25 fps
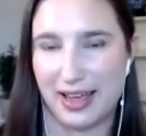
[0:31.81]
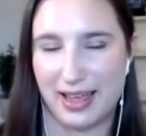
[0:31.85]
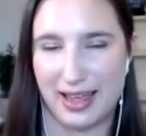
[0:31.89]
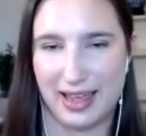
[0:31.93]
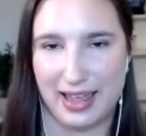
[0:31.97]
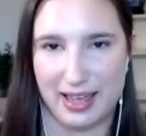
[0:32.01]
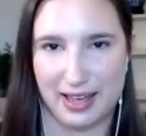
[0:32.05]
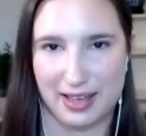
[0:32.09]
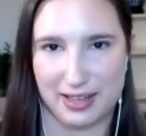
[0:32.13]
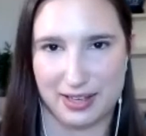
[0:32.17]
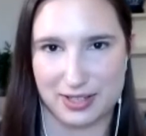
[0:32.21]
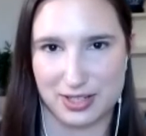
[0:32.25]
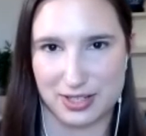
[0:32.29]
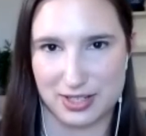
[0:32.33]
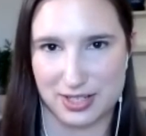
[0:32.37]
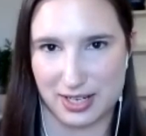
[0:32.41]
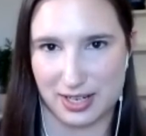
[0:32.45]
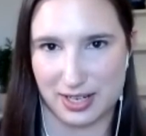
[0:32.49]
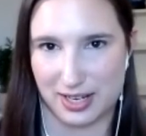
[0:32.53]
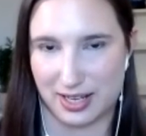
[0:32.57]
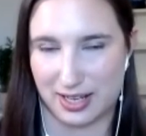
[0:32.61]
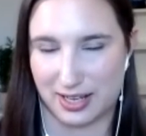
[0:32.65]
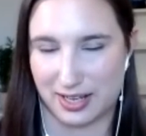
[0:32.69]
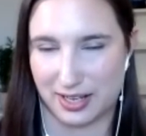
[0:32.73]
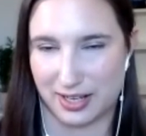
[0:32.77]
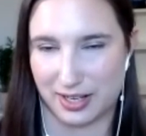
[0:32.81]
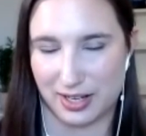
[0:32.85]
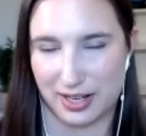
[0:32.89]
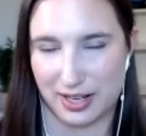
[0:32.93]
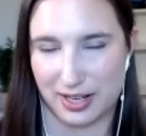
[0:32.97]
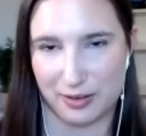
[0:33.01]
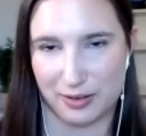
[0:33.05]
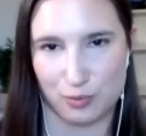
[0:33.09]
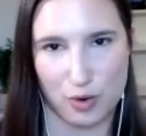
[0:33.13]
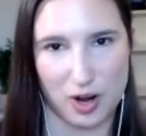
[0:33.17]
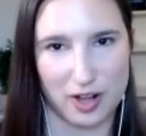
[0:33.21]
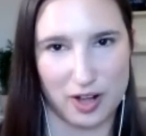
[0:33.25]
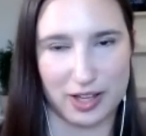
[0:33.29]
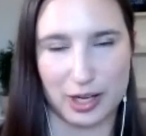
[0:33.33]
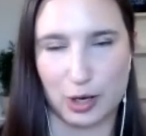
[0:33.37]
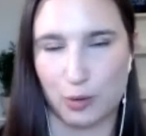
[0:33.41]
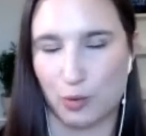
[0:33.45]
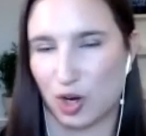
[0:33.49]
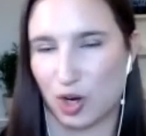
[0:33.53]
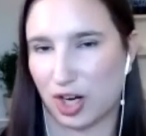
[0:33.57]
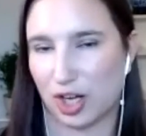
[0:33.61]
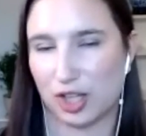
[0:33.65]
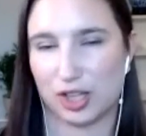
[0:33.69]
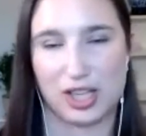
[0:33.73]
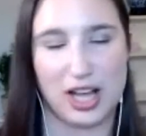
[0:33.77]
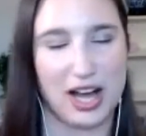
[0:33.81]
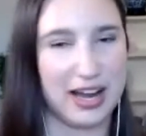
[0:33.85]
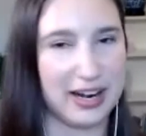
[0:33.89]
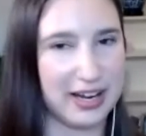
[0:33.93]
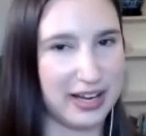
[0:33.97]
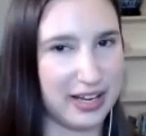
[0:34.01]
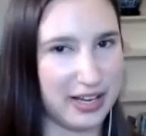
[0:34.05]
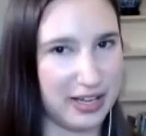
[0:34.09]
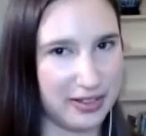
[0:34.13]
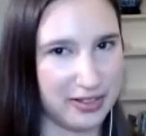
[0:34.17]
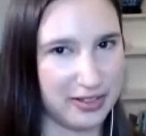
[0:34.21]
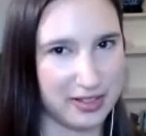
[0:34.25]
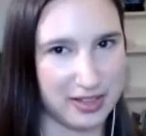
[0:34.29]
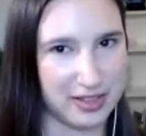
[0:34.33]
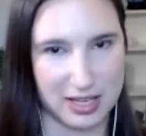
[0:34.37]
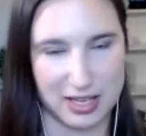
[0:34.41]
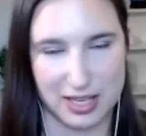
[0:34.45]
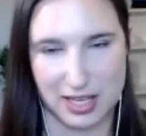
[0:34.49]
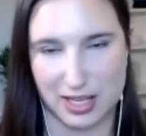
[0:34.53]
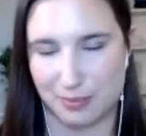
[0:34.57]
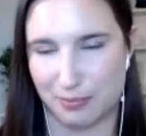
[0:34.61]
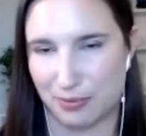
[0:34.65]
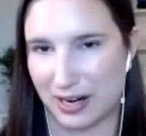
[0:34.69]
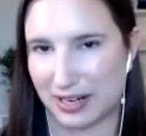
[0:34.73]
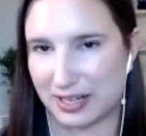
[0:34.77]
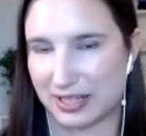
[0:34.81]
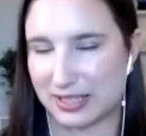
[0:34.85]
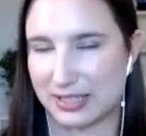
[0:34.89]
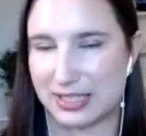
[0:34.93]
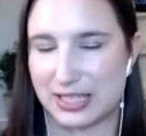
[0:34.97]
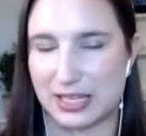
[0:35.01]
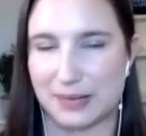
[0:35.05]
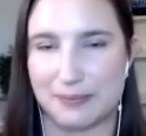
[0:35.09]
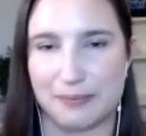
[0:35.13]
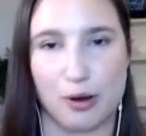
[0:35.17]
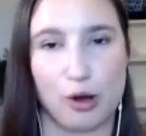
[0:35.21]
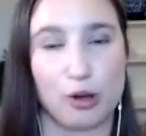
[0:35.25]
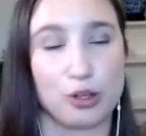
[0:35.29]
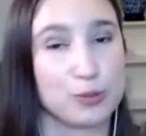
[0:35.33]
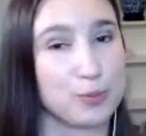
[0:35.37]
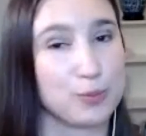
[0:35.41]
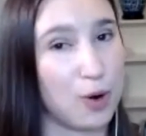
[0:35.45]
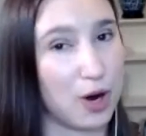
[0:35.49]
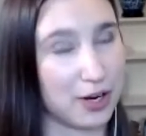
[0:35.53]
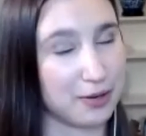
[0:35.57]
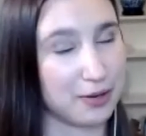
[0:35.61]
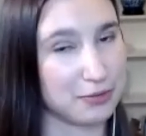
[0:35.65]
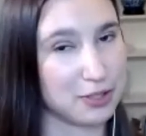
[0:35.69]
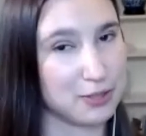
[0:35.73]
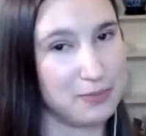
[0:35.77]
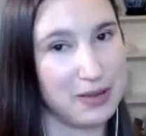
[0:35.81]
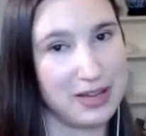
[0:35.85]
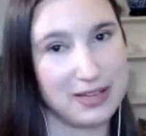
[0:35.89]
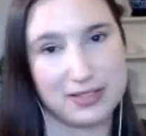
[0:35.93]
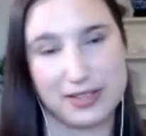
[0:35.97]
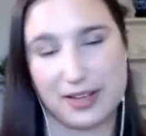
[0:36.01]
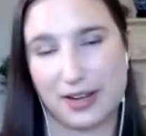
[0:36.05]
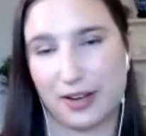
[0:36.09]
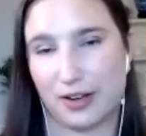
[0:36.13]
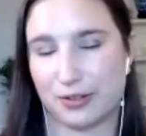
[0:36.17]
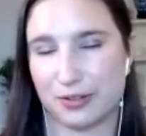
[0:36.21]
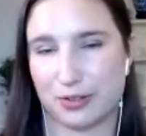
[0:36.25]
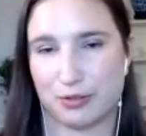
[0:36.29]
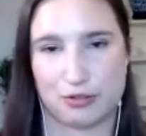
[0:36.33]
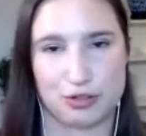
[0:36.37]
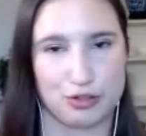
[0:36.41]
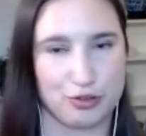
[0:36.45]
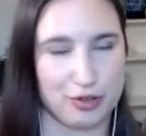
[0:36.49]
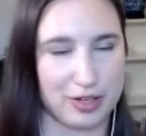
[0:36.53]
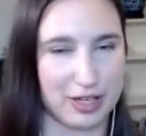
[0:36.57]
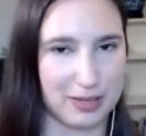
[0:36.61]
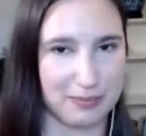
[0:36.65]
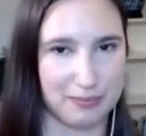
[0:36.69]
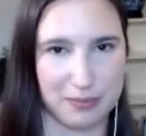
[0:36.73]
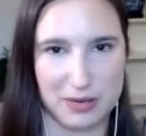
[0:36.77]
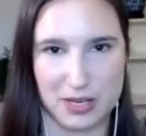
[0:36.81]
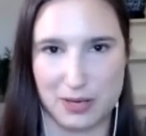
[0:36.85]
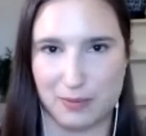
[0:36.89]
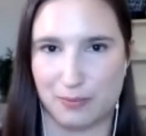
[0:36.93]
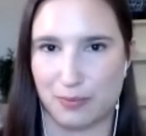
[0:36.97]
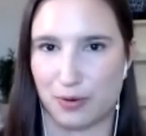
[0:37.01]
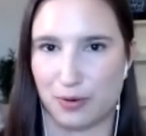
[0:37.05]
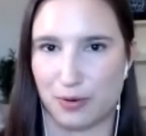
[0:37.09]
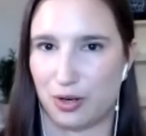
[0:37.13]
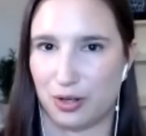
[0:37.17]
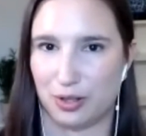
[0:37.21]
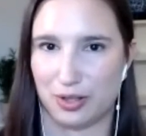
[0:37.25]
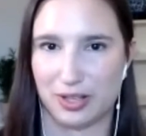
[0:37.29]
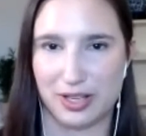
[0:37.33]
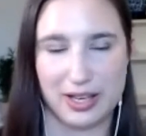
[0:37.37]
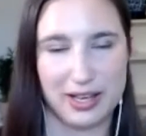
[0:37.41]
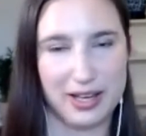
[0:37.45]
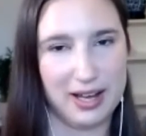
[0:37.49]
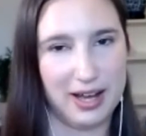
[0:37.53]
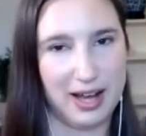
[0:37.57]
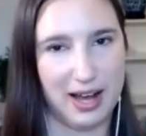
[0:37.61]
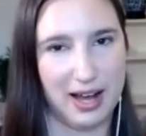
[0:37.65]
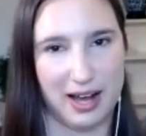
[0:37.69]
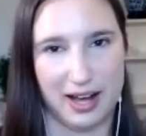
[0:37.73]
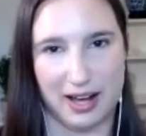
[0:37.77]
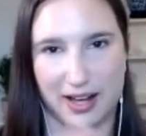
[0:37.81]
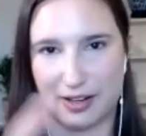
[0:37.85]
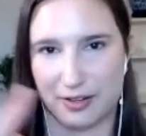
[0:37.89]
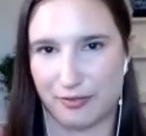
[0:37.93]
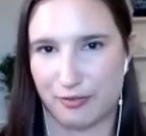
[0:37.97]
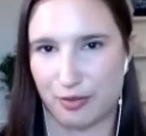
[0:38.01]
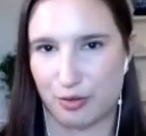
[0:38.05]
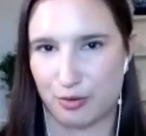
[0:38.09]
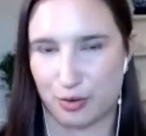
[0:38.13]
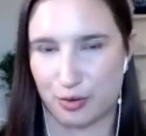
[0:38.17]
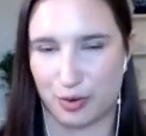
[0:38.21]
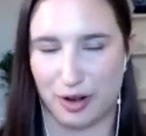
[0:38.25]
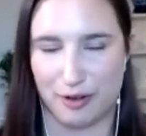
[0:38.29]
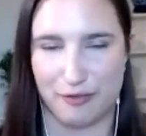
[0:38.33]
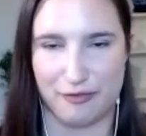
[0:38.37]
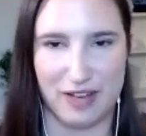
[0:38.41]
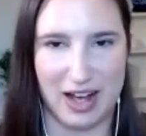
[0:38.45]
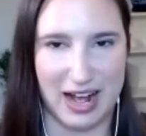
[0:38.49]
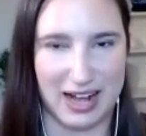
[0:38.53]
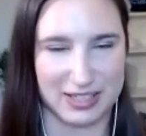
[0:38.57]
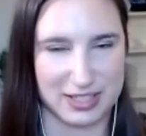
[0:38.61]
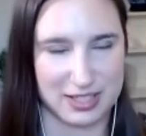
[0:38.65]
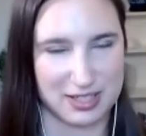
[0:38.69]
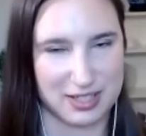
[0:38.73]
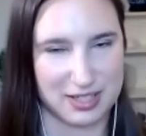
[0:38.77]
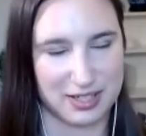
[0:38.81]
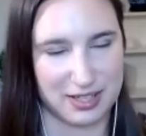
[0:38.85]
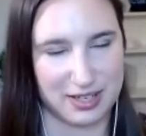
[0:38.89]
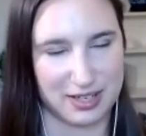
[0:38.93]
And while I work a lot in the pregnancy and postpartum space, I also treat people through a vast